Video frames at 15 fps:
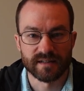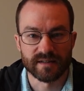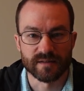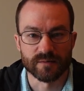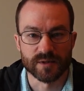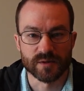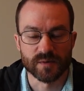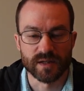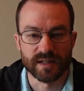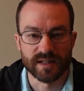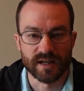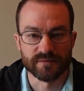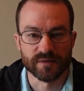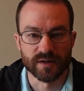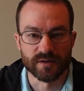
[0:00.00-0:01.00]
once we get
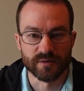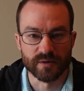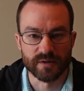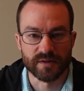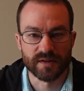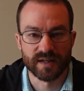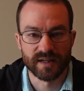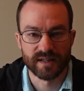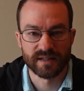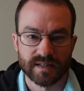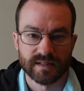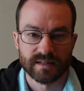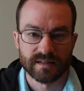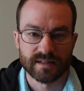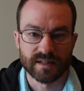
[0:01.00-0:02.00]
that far north.
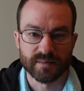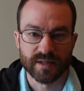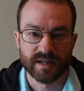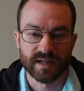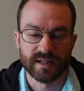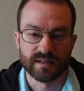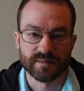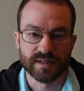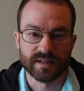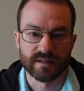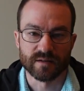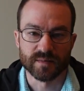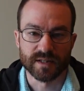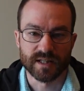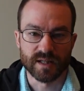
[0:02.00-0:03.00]
Some of the items that
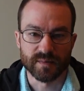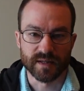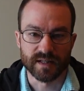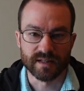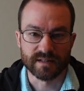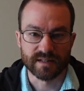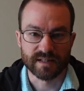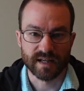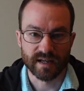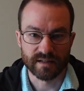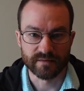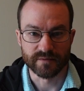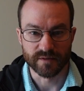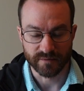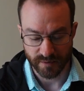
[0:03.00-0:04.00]
I'll be keeping inside
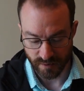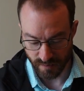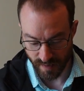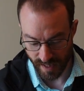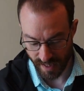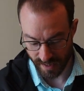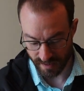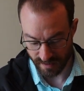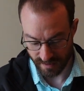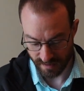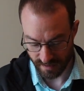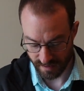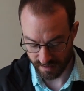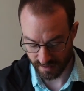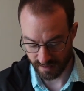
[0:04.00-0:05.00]
of the food bag
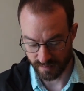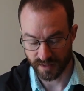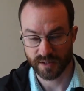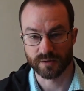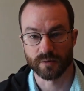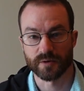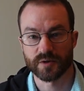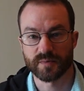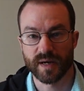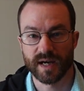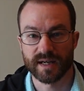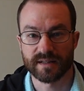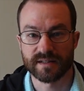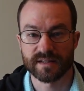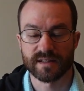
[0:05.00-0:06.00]
is going to be storage
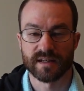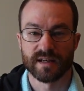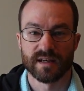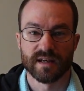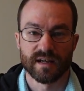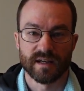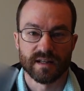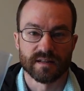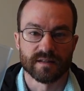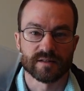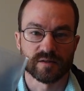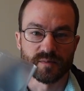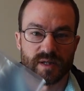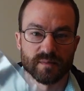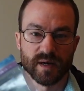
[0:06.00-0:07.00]
bags. This
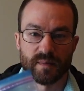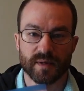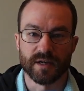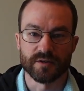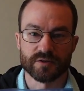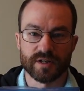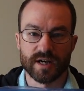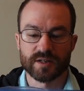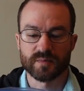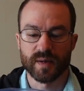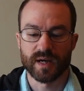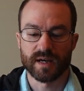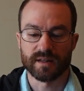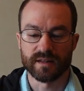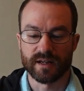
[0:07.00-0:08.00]
will be my main trash
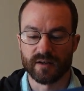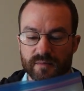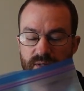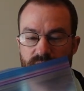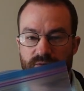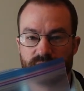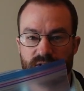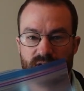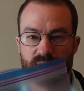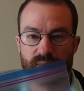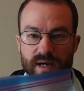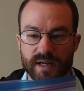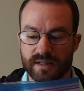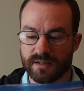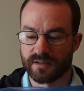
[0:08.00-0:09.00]
bag that I've been using on my
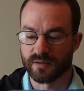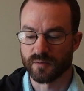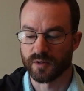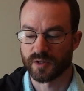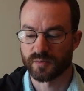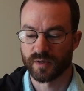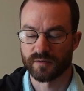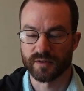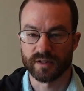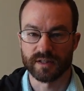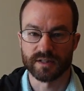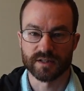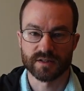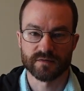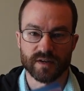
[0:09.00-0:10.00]
hikes, so it works perfectly
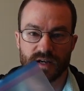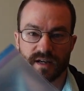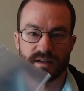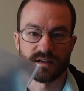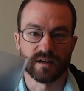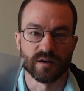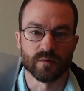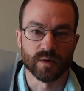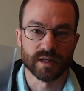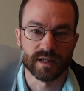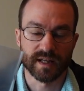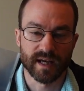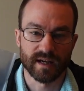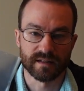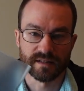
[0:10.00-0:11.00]
just fine. A
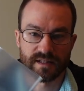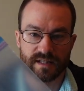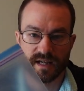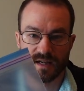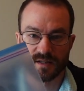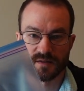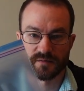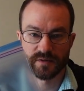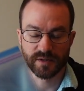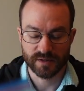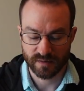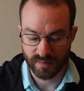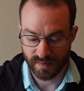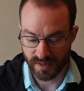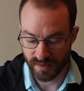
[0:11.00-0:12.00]
1-gallon size
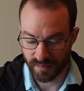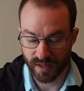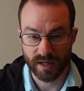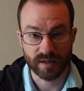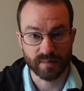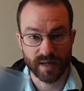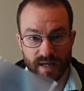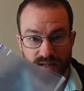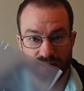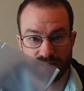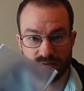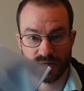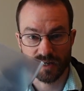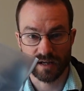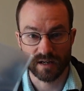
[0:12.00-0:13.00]
freezer Ziploc bag,
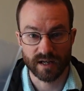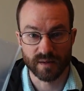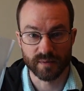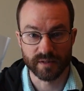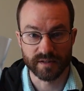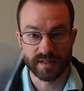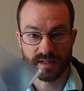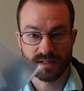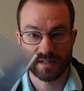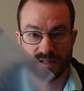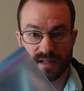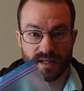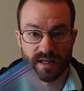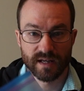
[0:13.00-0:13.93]
so I got a couple of these.